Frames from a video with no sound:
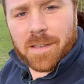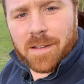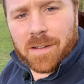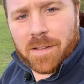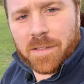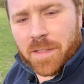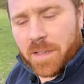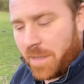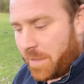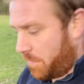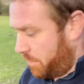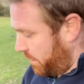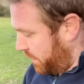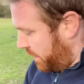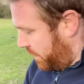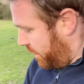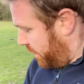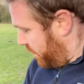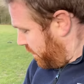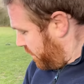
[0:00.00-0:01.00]
I think I
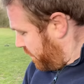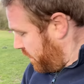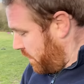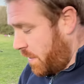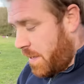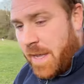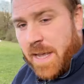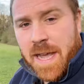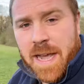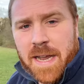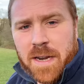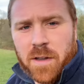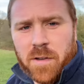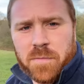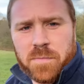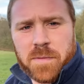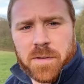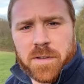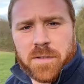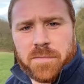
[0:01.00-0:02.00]
better head
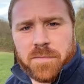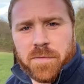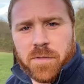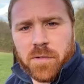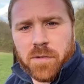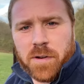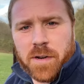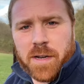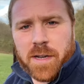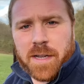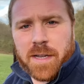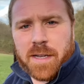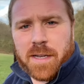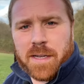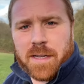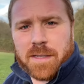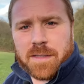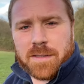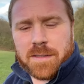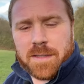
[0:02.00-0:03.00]
off before I
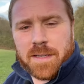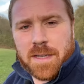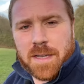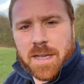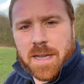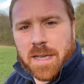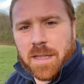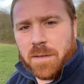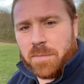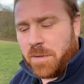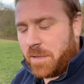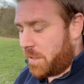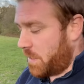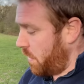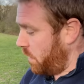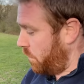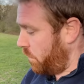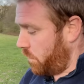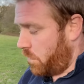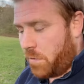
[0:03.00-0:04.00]
uh, either
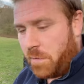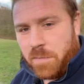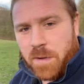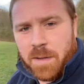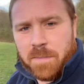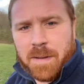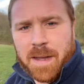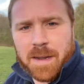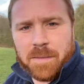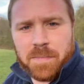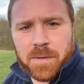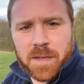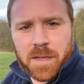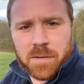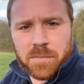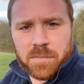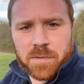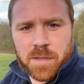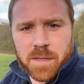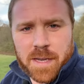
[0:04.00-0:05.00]
myself or my bag
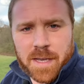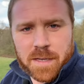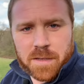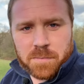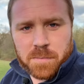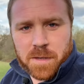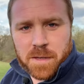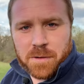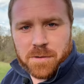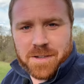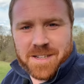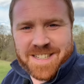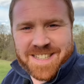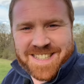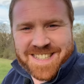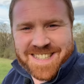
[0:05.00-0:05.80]
becomes the next meal.